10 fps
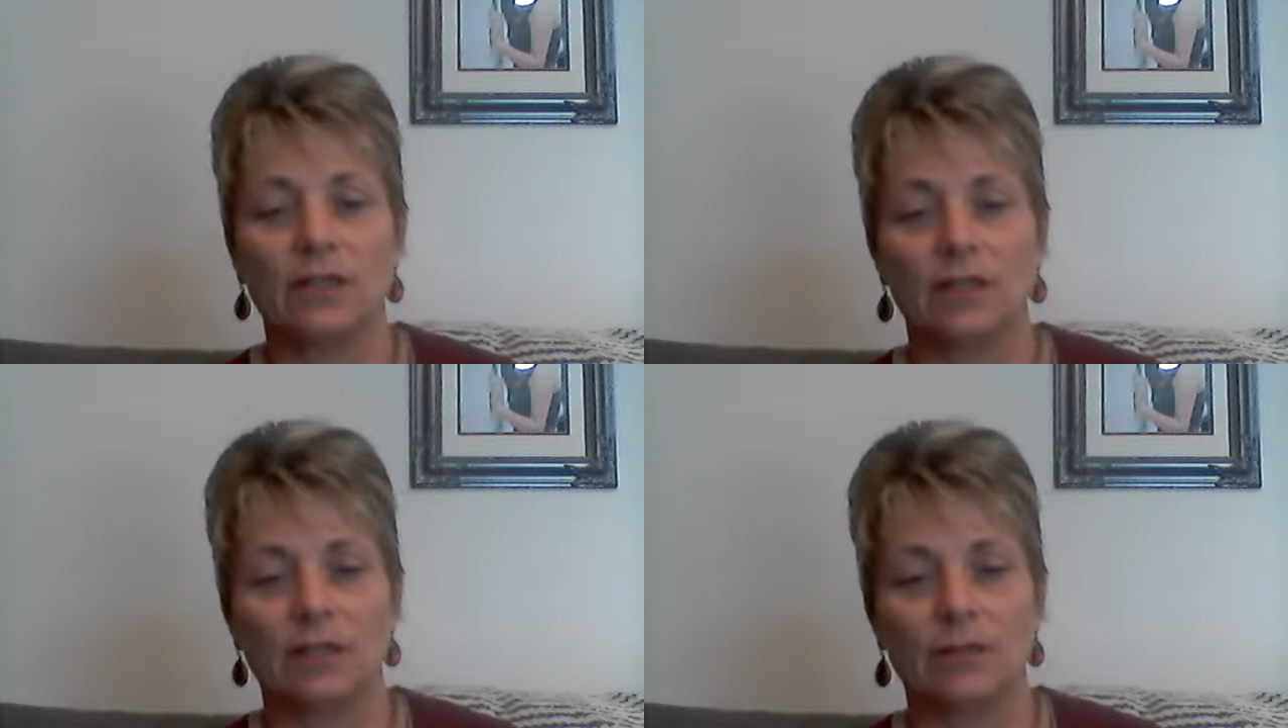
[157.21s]

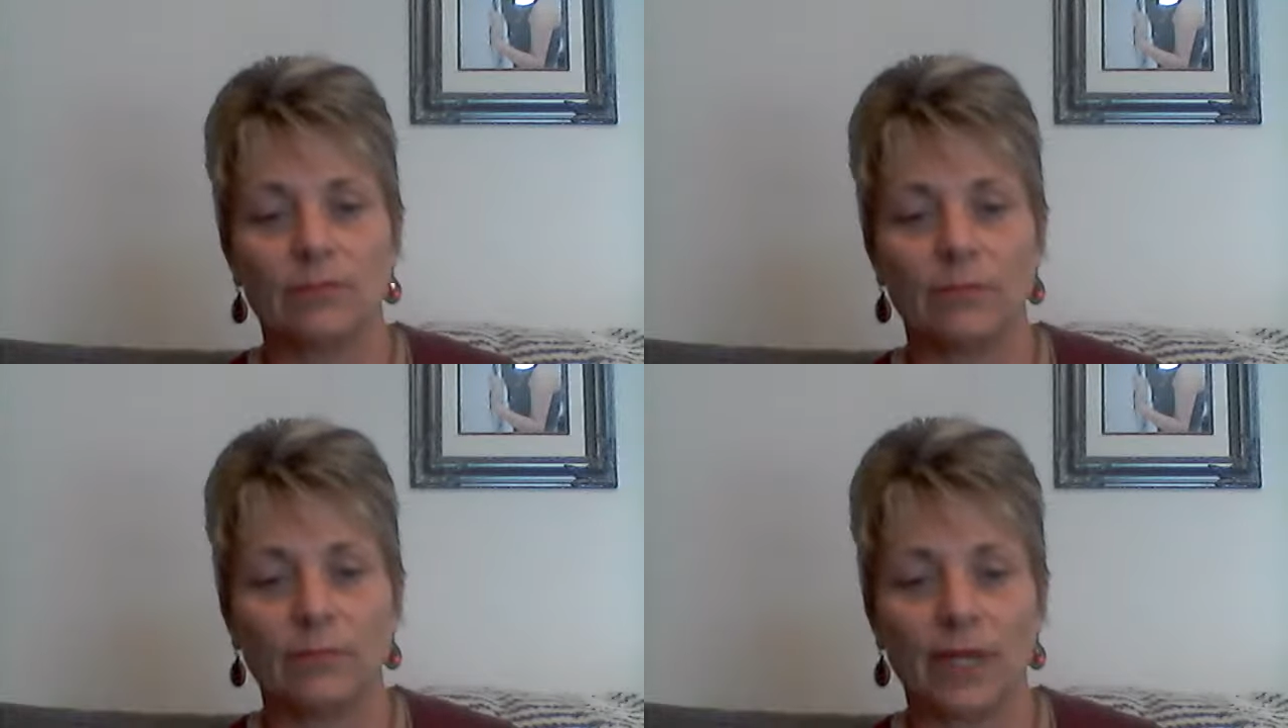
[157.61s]

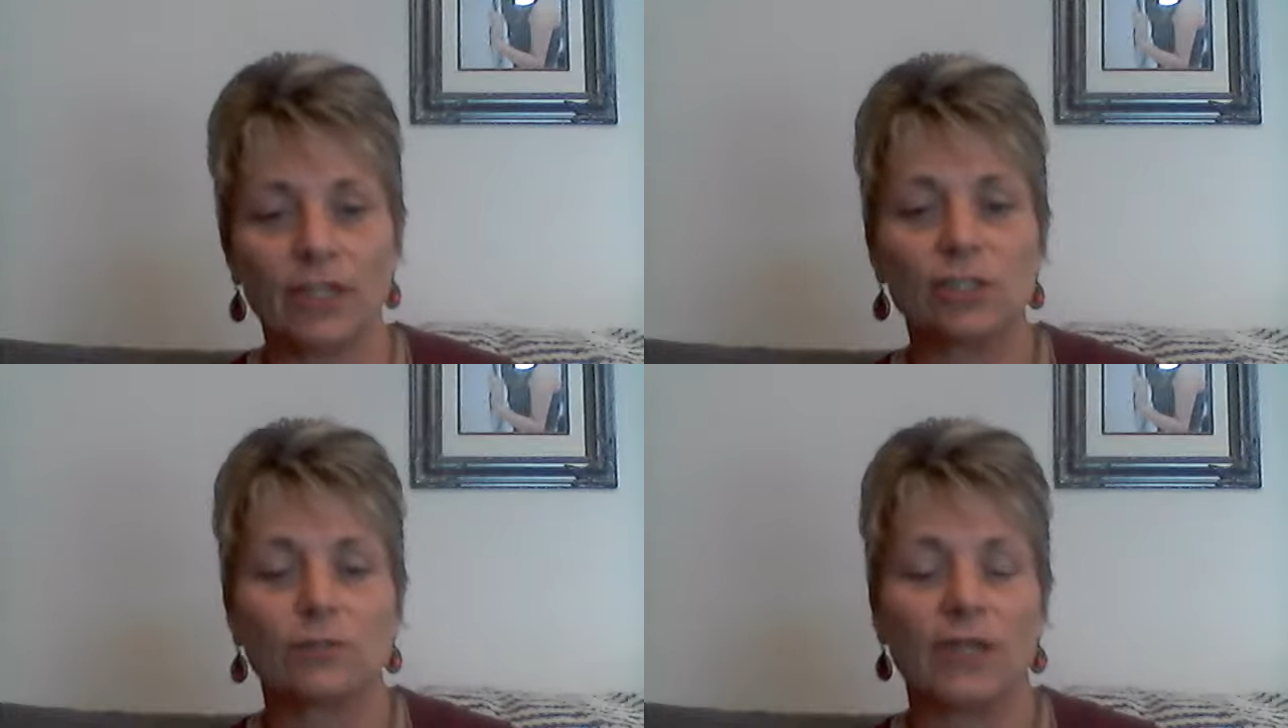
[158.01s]

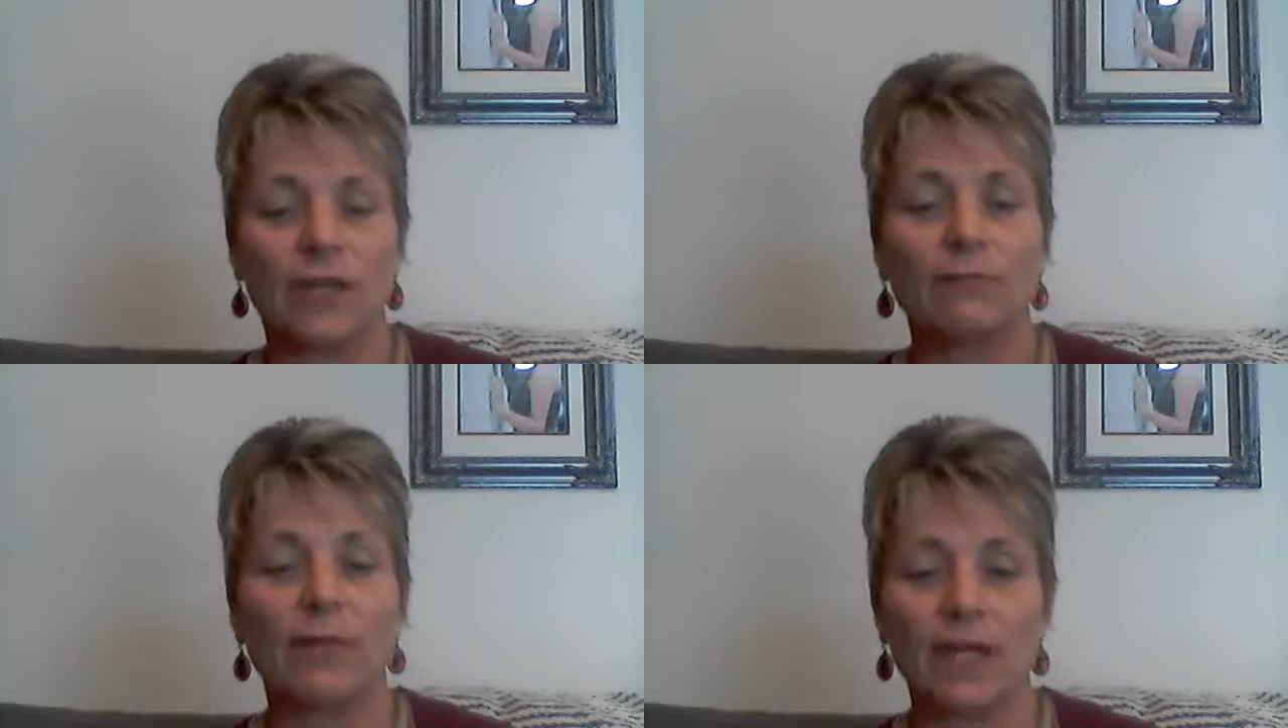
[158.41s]
They
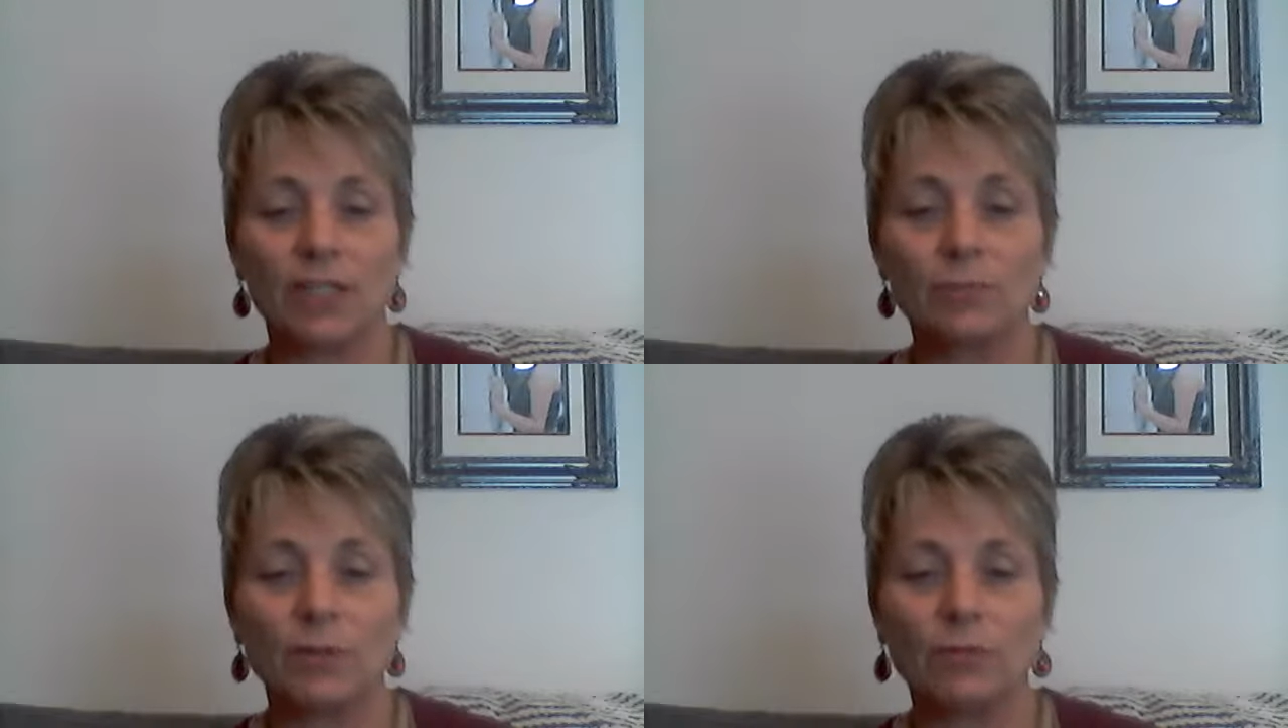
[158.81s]
have
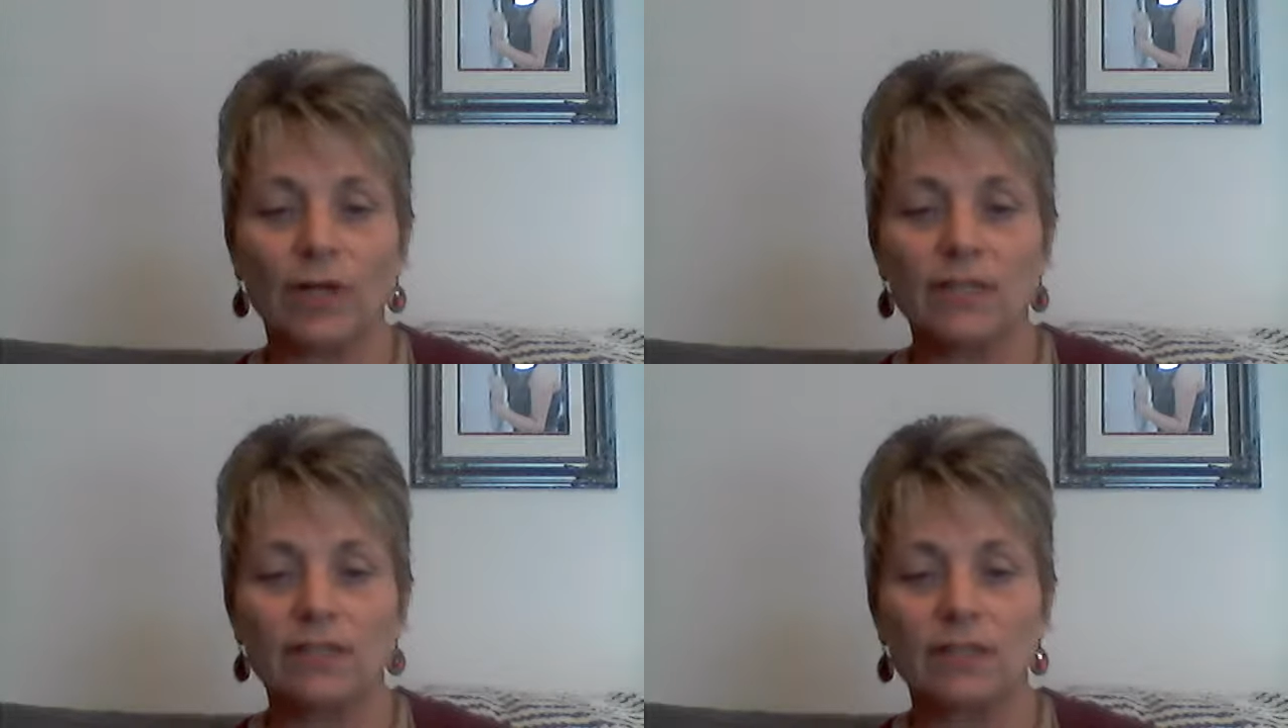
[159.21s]
management
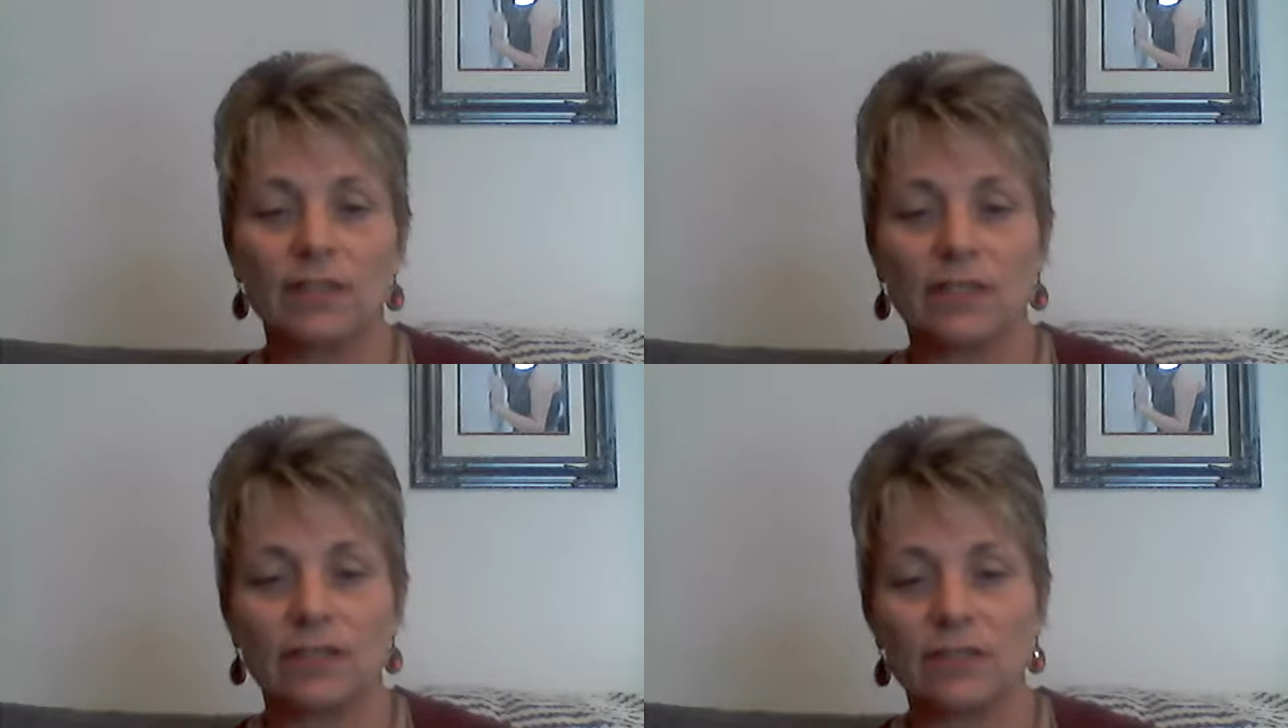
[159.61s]
rights,
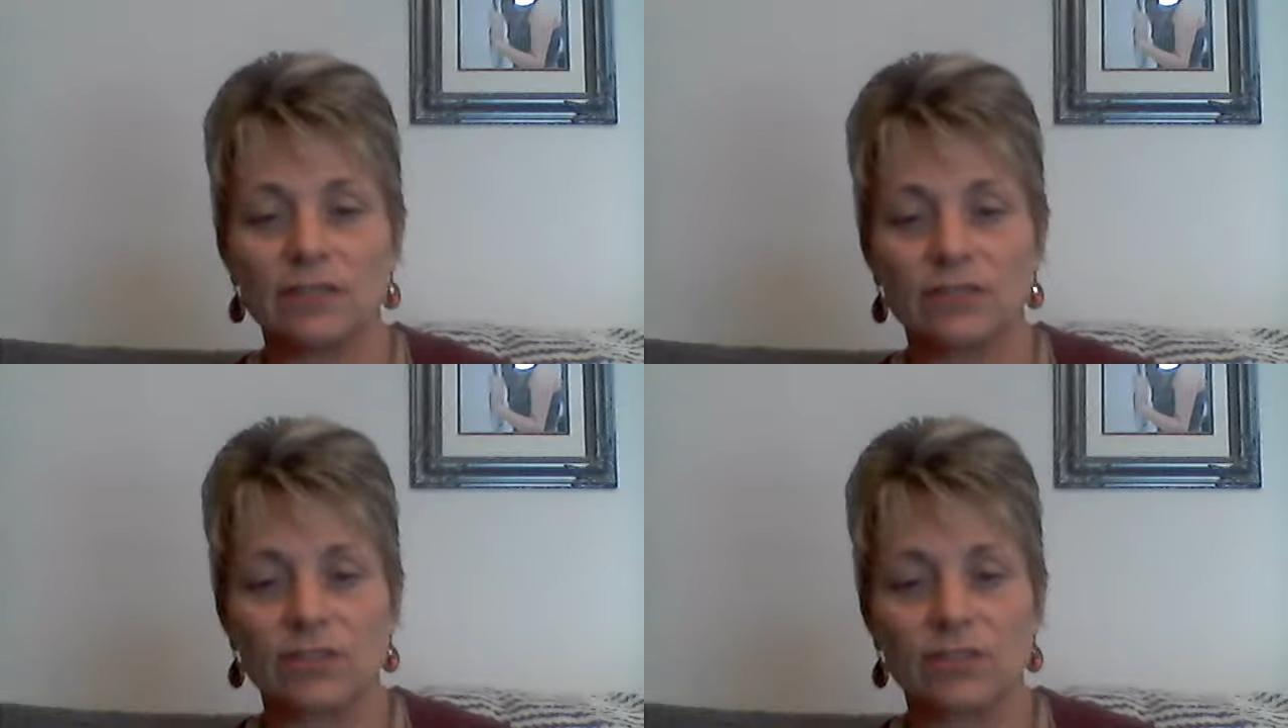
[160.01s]
and these